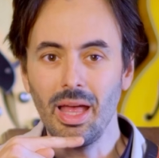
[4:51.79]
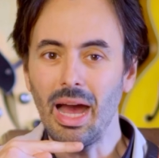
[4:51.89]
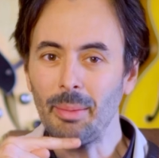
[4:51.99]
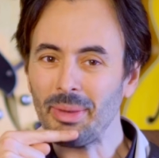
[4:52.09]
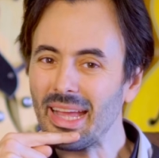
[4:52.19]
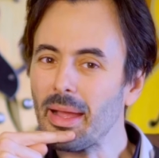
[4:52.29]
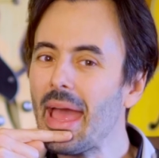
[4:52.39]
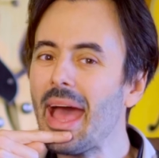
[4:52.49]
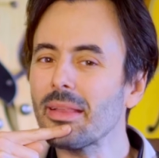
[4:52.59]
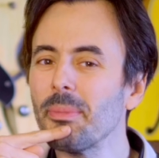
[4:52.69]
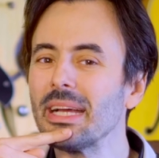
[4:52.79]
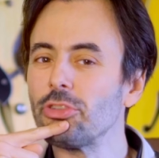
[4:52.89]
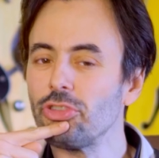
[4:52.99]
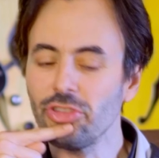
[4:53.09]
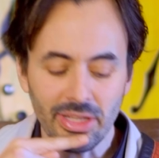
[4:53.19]
I'm like at my
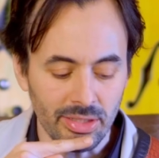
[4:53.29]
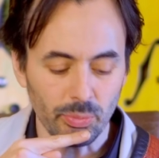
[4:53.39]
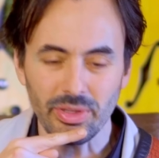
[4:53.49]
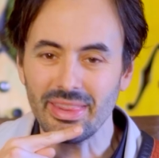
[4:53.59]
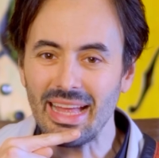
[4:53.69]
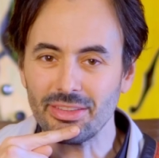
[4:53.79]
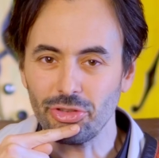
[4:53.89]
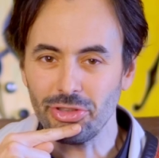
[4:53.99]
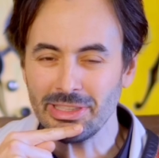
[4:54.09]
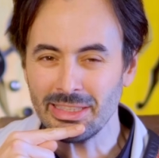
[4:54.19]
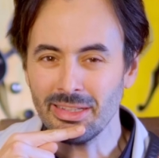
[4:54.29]
chin with that G.